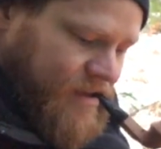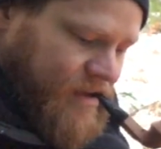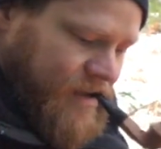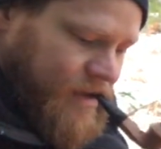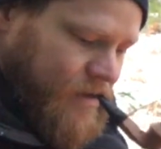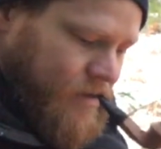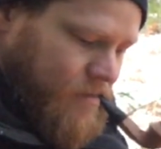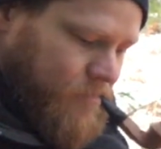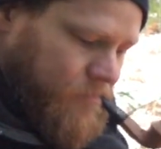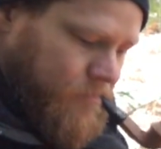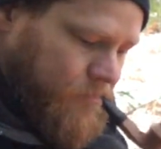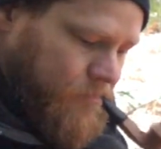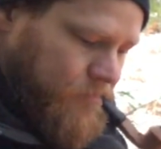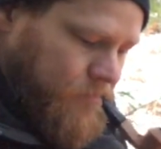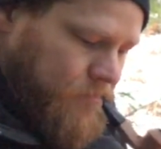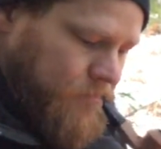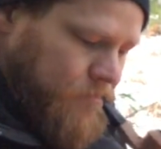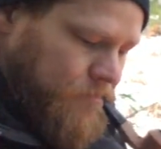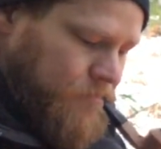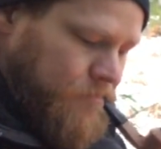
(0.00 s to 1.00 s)
that,
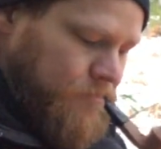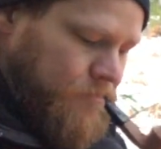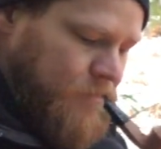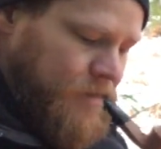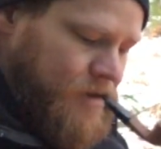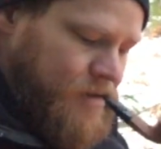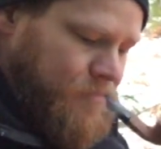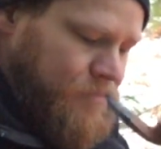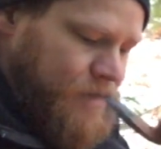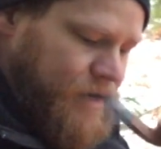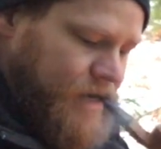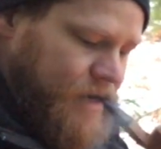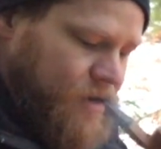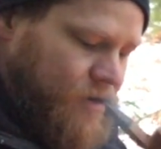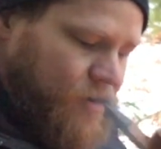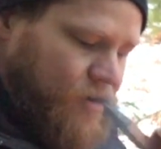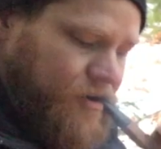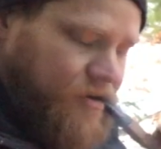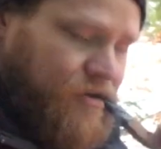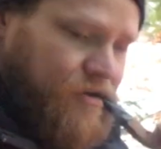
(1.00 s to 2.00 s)
bringing
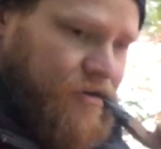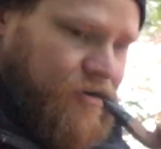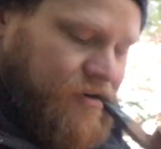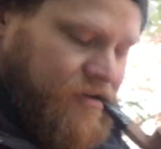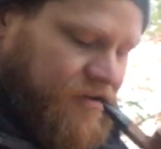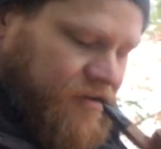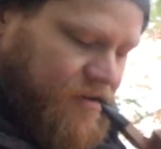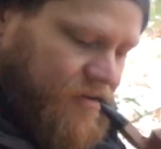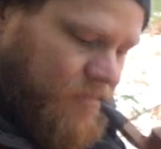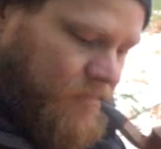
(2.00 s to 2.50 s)
hot dogs.